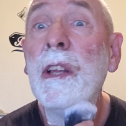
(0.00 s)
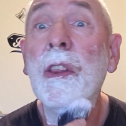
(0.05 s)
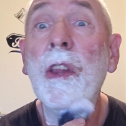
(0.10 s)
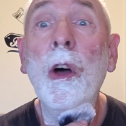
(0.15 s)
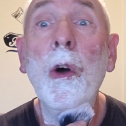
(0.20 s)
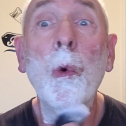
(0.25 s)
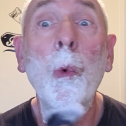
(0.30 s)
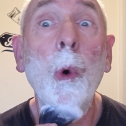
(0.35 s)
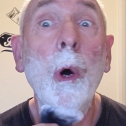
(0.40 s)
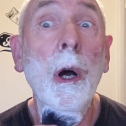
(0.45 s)

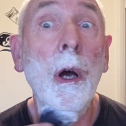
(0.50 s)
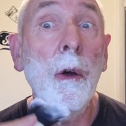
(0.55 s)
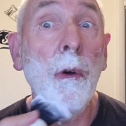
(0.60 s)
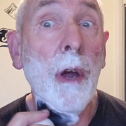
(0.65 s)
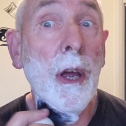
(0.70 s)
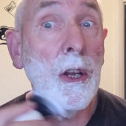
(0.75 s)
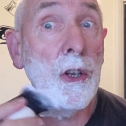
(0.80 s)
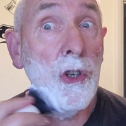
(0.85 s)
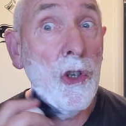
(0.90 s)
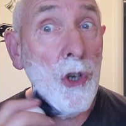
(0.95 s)
no wire
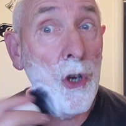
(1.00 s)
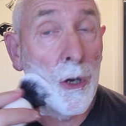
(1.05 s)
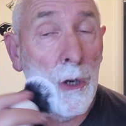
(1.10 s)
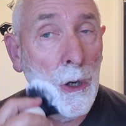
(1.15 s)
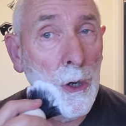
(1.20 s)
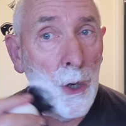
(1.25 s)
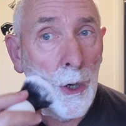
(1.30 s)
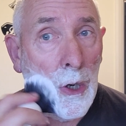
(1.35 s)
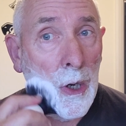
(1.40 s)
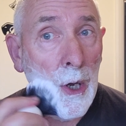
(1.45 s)
edge.
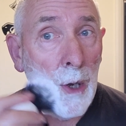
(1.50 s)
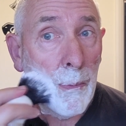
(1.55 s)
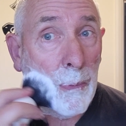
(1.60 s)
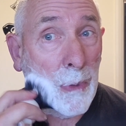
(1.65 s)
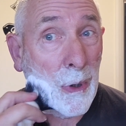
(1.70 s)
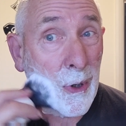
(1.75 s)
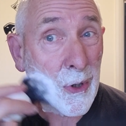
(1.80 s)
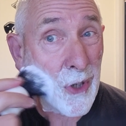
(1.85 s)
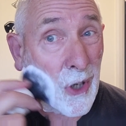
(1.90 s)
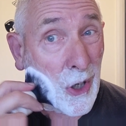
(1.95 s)

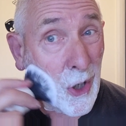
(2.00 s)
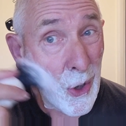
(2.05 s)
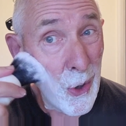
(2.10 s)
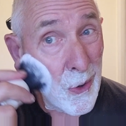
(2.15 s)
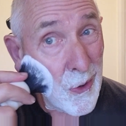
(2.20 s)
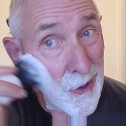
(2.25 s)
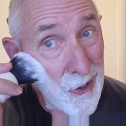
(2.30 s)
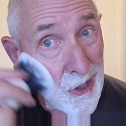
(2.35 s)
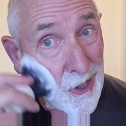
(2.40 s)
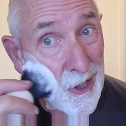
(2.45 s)
Because I
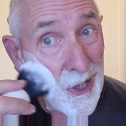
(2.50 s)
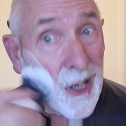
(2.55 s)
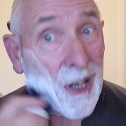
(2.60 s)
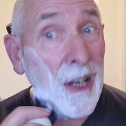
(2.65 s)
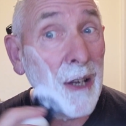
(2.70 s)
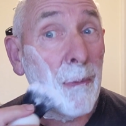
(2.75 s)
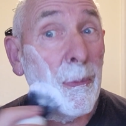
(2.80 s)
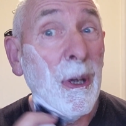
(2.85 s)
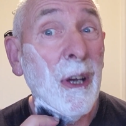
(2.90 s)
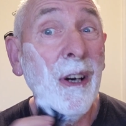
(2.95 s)
couldn't
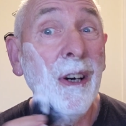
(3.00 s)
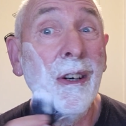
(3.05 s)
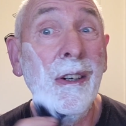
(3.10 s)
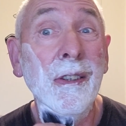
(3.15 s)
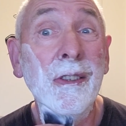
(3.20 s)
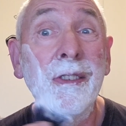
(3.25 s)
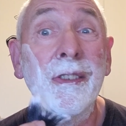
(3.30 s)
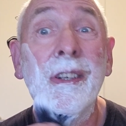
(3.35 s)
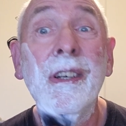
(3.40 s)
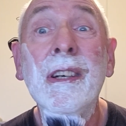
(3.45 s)
today be
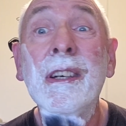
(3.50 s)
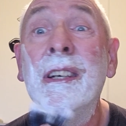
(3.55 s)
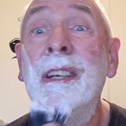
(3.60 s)
asked